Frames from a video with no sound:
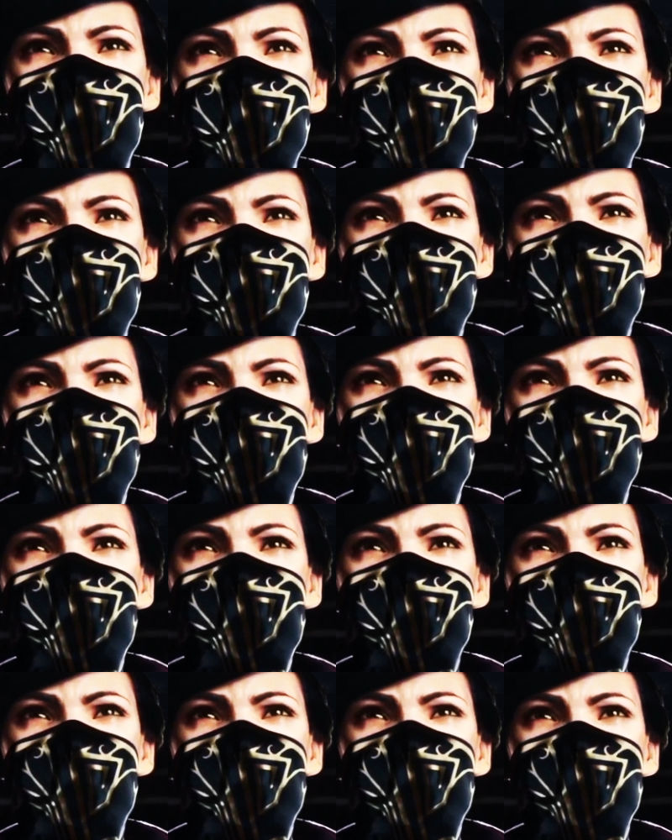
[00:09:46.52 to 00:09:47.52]
But you know what would be even
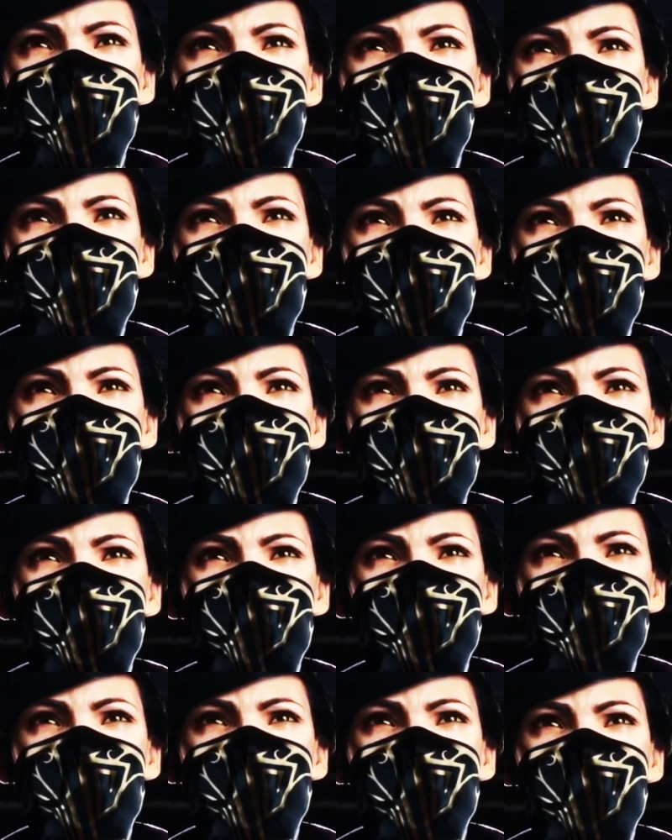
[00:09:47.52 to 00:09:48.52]
better? I
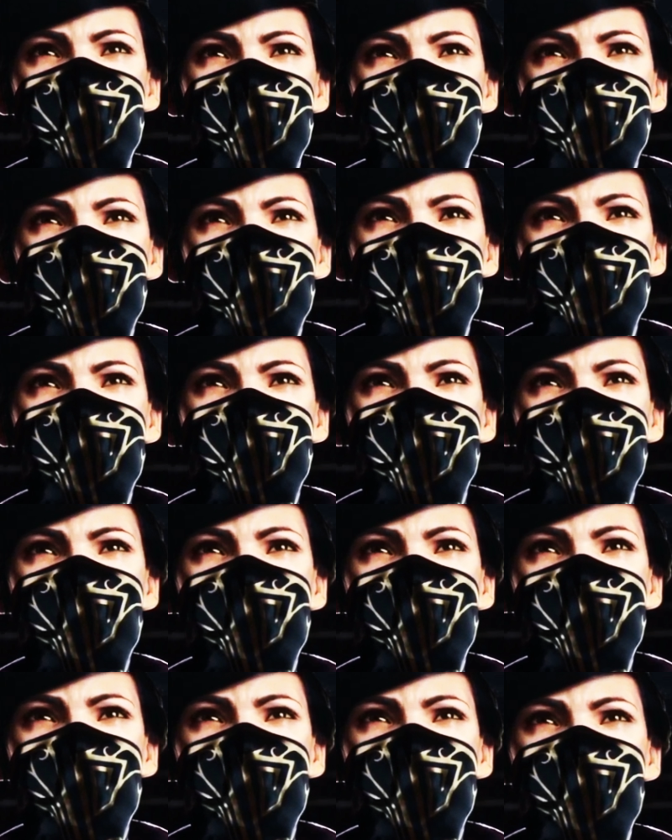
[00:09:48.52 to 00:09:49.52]
turned to Stefan and I go,
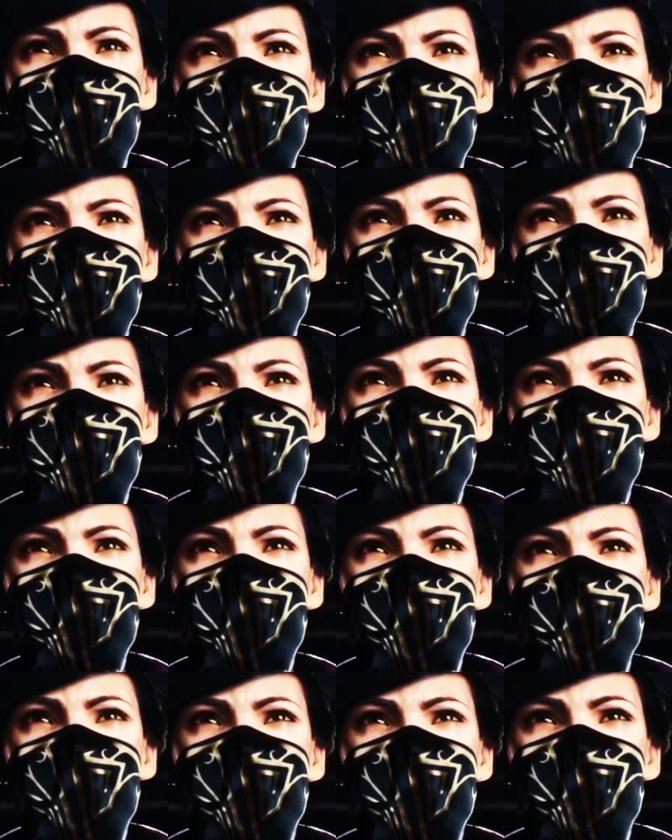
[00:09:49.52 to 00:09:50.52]
imagine just
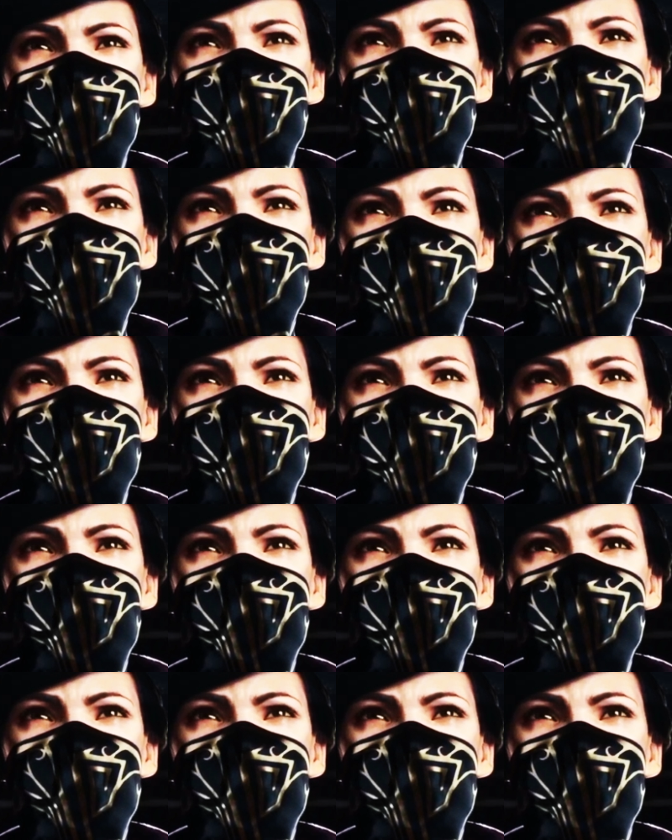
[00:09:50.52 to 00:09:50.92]
walking in the